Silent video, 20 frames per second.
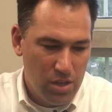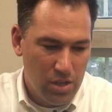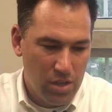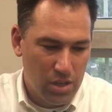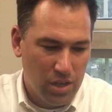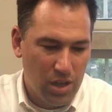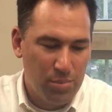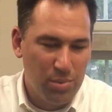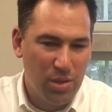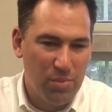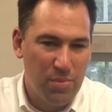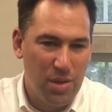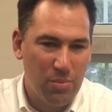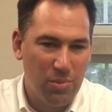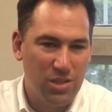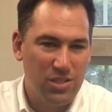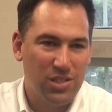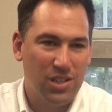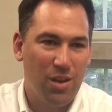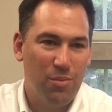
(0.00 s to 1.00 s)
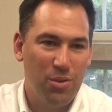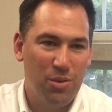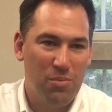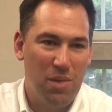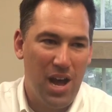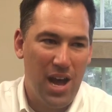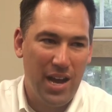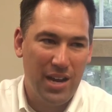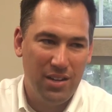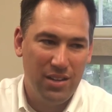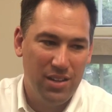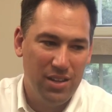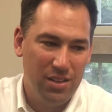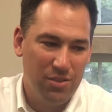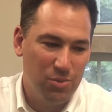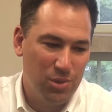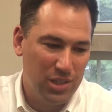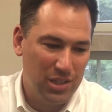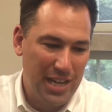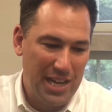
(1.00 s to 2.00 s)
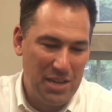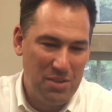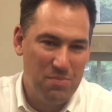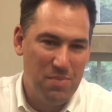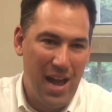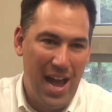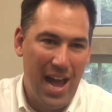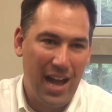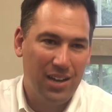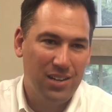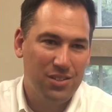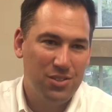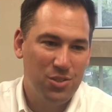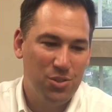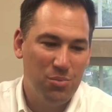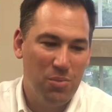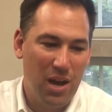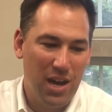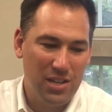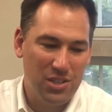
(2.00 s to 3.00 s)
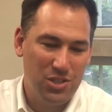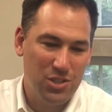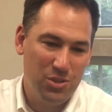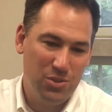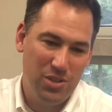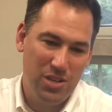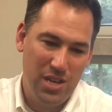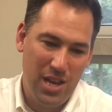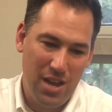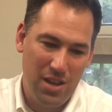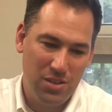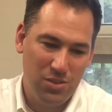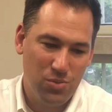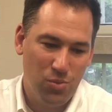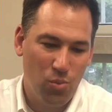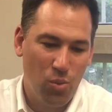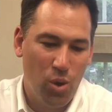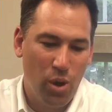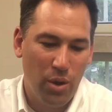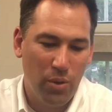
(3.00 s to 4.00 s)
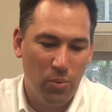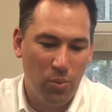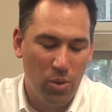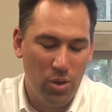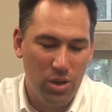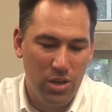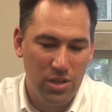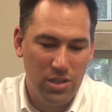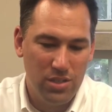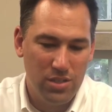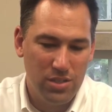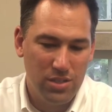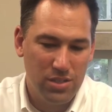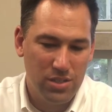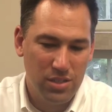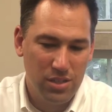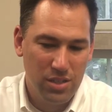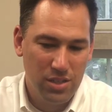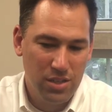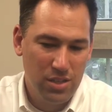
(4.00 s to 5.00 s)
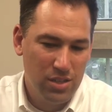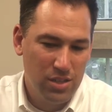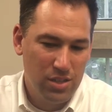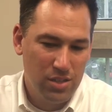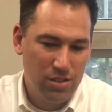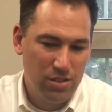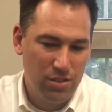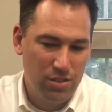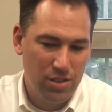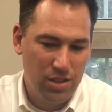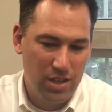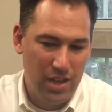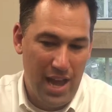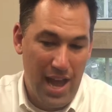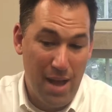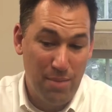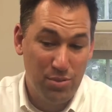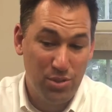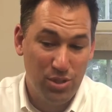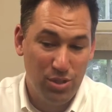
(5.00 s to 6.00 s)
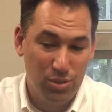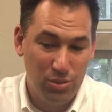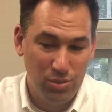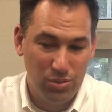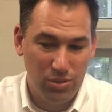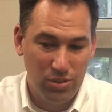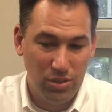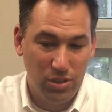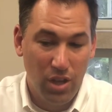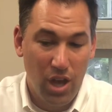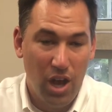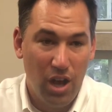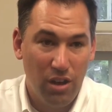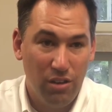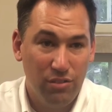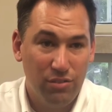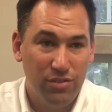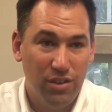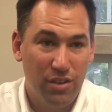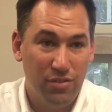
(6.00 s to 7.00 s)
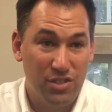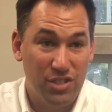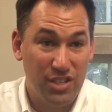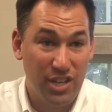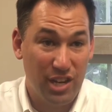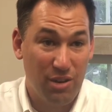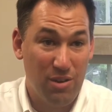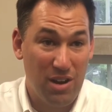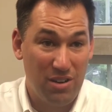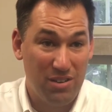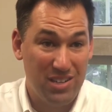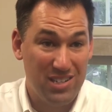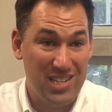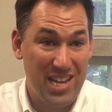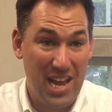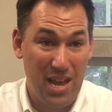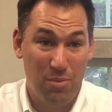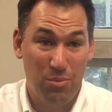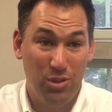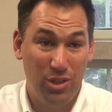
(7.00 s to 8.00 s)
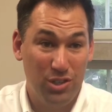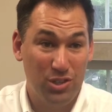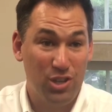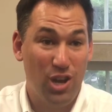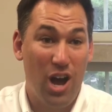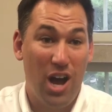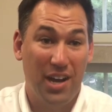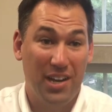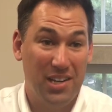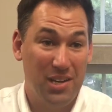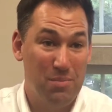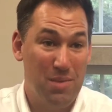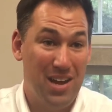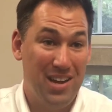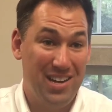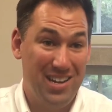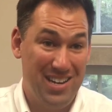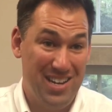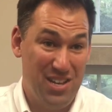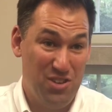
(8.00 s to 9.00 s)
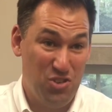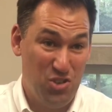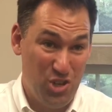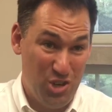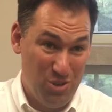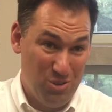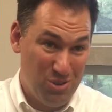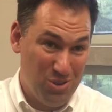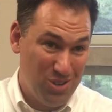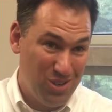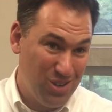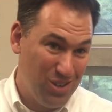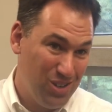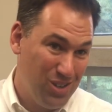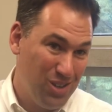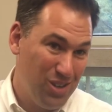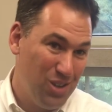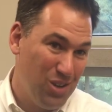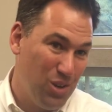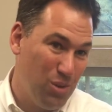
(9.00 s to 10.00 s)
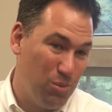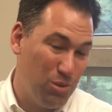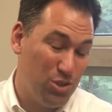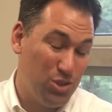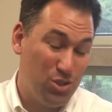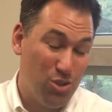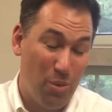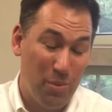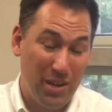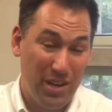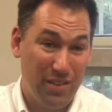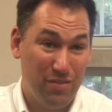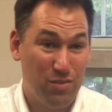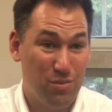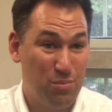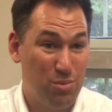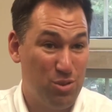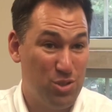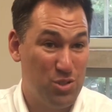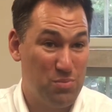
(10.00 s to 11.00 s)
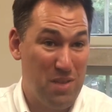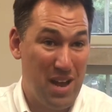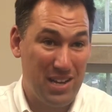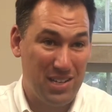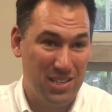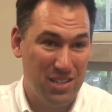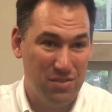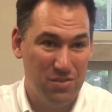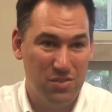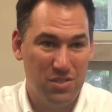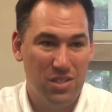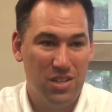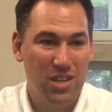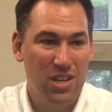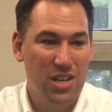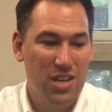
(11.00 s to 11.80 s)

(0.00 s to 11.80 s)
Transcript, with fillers: A couple of memories that come to mind that relate back to my student days. One was the absolute love of sitting around a table and talking about an issue with so many different perspectives.